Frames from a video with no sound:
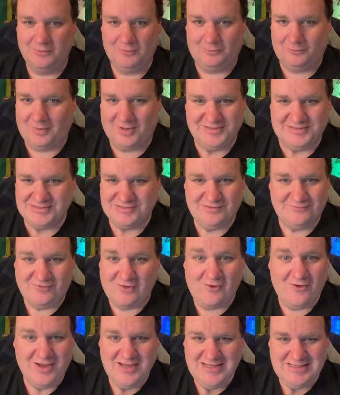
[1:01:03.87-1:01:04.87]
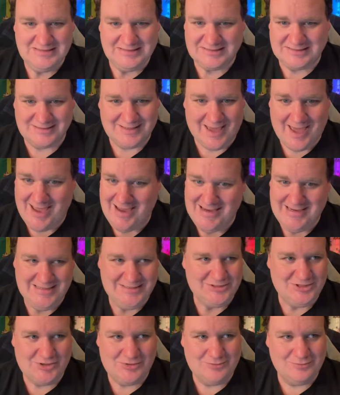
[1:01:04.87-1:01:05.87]
What's the voice? I
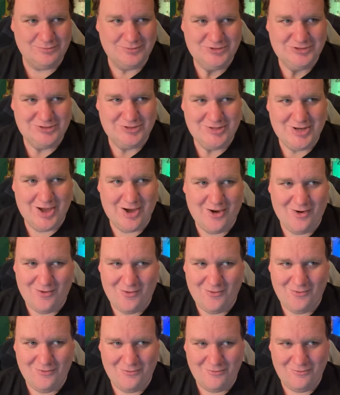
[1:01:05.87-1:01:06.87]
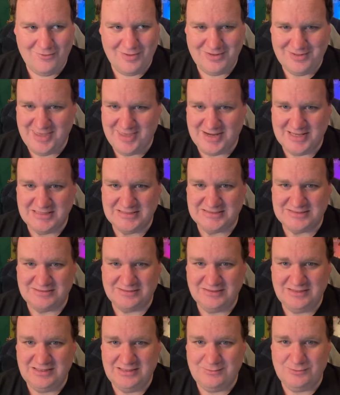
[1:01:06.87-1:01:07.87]
don't know. And yet I
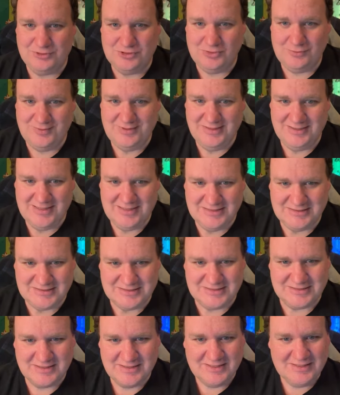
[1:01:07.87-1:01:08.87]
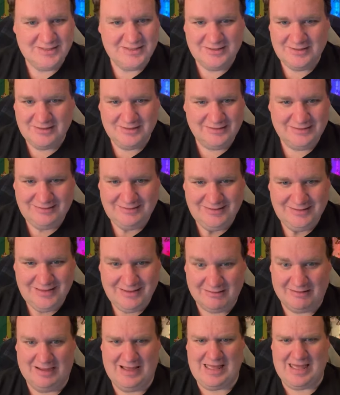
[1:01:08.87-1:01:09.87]
still keep doing it.
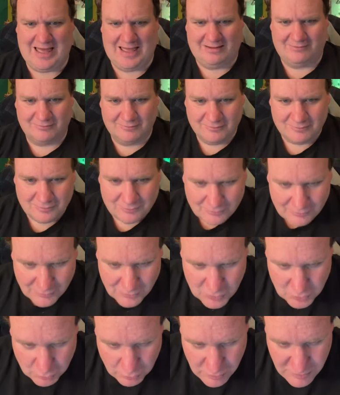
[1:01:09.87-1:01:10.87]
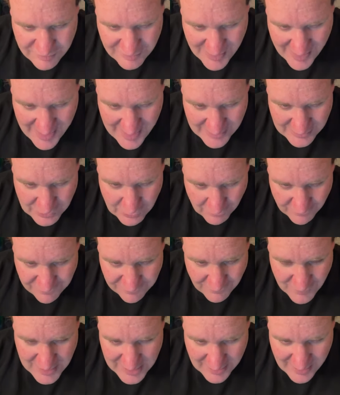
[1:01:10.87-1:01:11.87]
Ruthann, you're
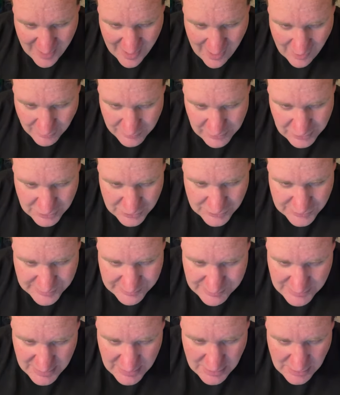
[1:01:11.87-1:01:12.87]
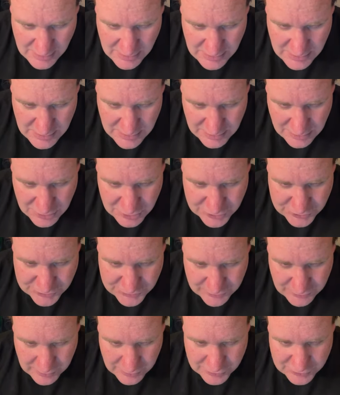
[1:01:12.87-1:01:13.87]
freaking out. You're
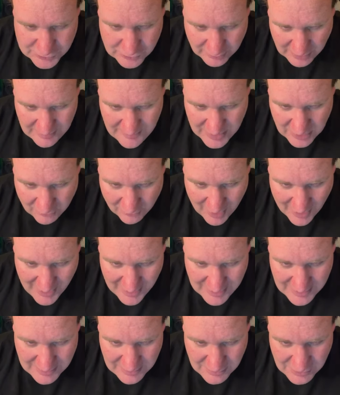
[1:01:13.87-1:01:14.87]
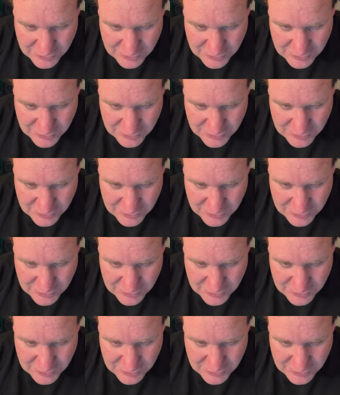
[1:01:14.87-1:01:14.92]
screamy crying.